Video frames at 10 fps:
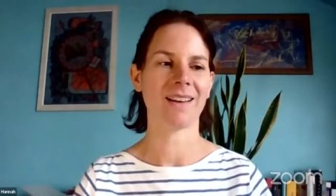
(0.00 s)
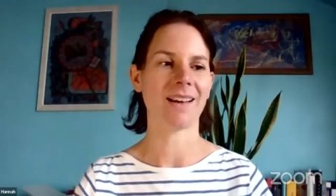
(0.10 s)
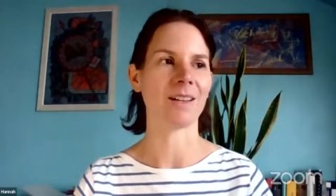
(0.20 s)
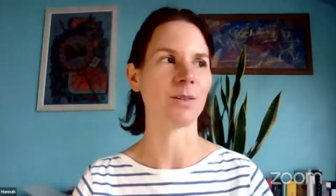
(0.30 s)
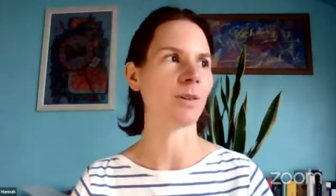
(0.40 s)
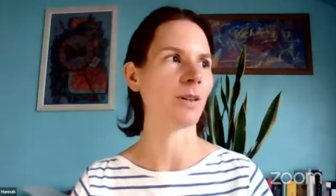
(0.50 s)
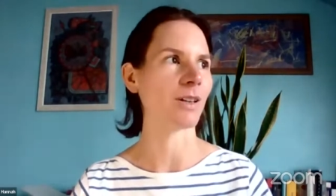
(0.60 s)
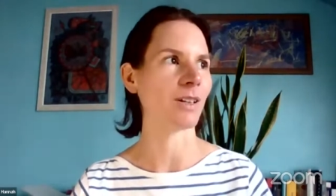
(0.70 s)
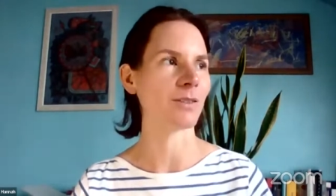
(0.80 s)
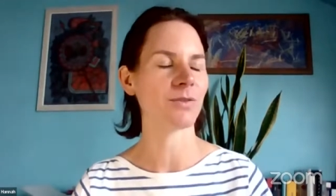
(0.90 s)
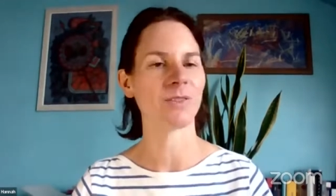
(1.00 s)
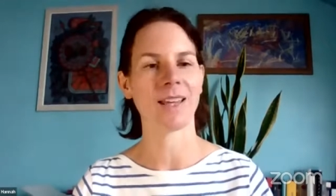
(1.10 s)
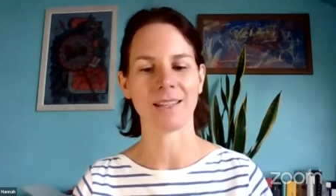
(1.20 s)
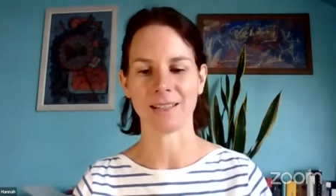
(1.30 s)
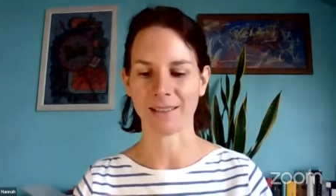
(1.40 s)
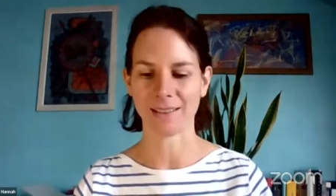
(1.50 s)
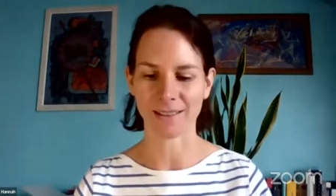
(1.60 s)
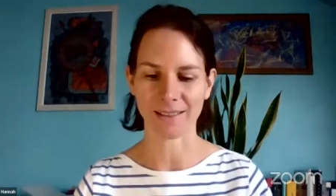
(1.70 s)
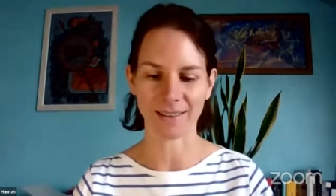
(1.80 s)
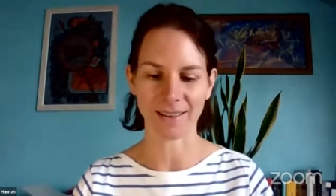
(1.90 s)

I do a lot of analytical